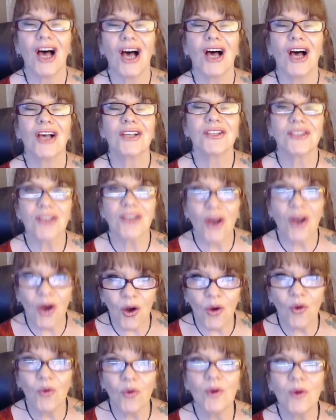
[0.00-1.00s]

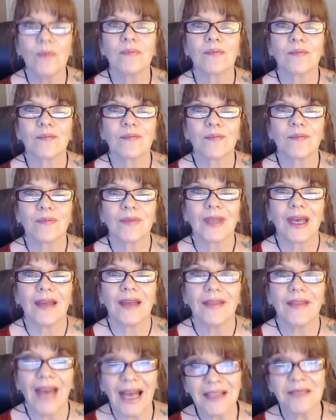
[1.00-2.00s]
So
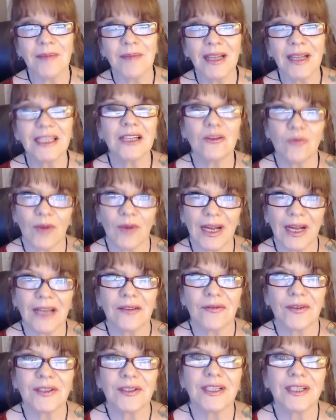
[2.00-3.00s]
that's my little
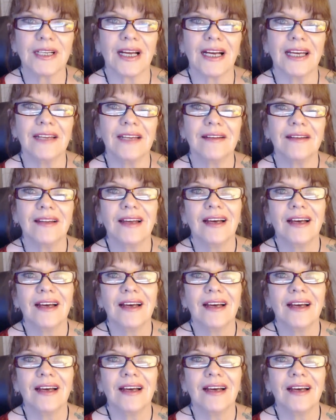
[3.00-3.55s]
rant for tonight.